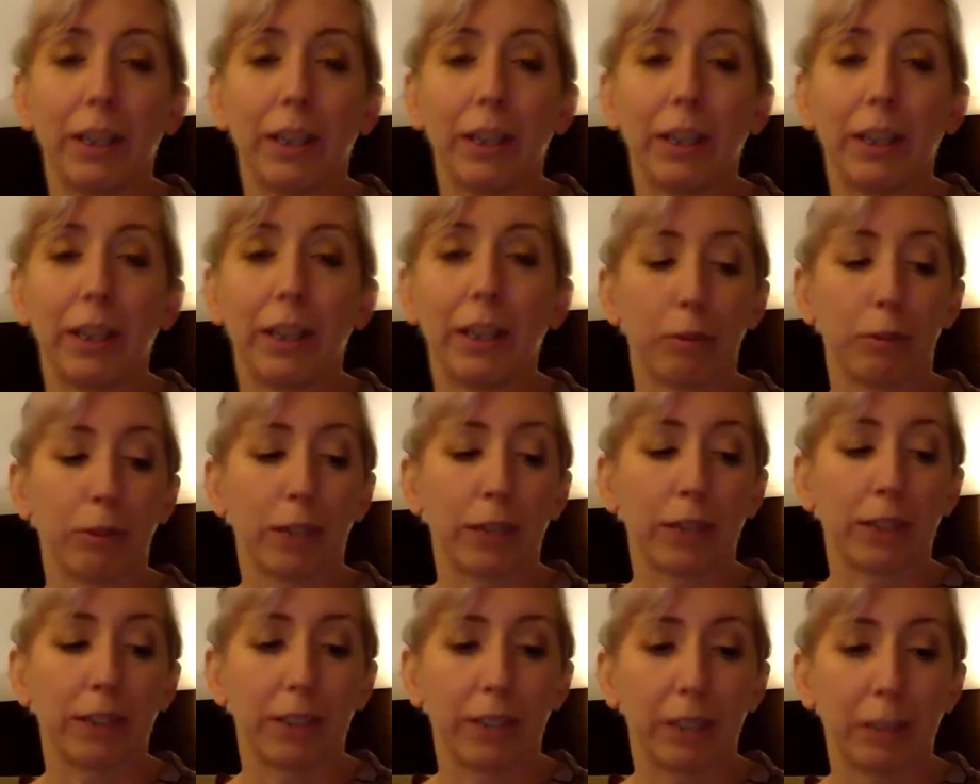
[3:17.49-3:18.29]
If I
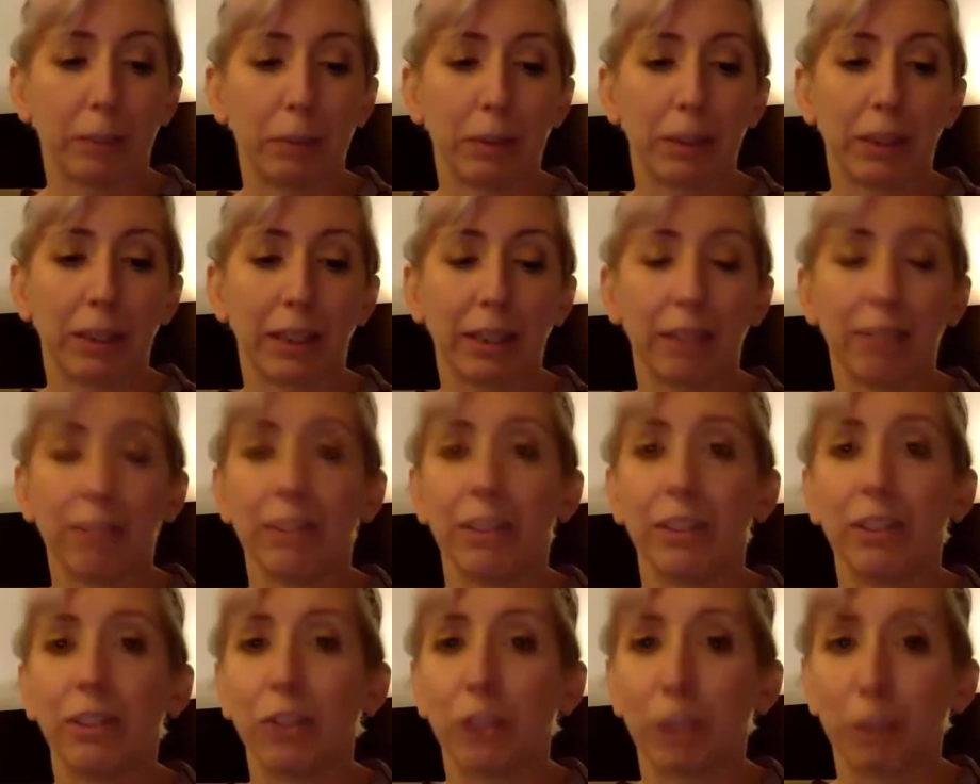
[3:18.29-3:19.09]
had the name of the
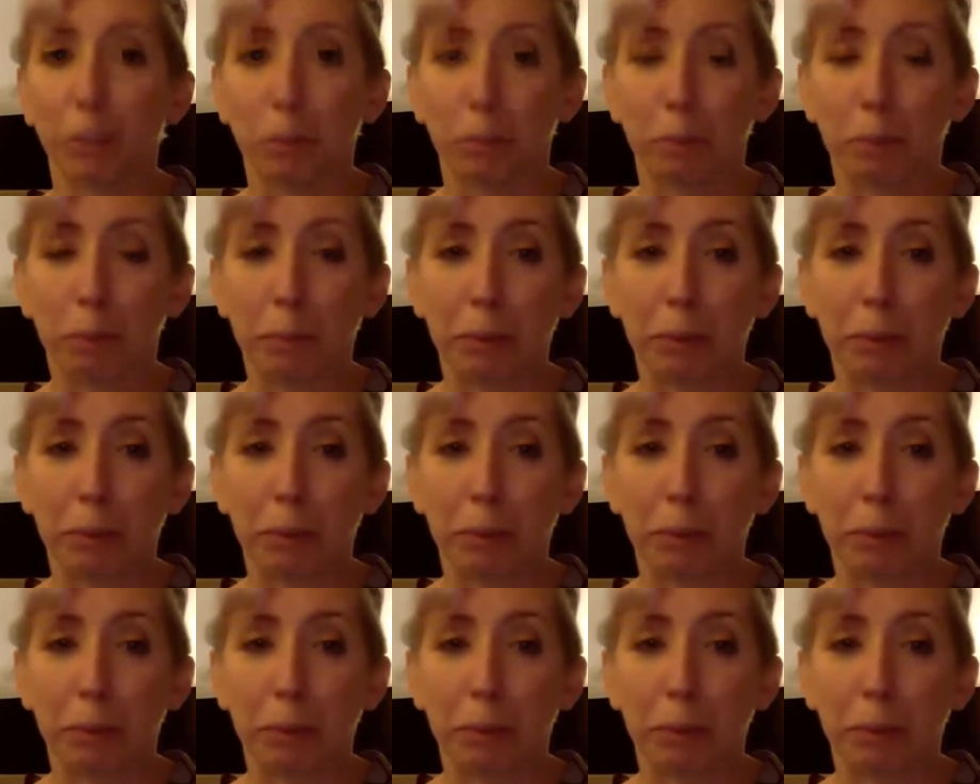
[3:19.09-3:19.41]
garage, I would be